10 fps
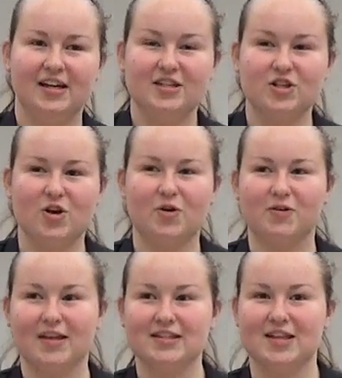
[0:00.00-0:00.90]
So
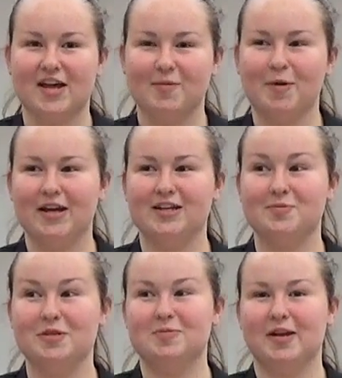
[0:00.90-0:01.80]
that's a lot of money to
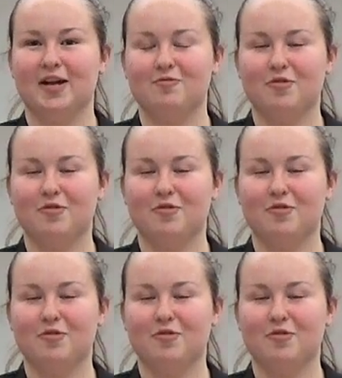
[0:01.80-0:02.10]
be spending on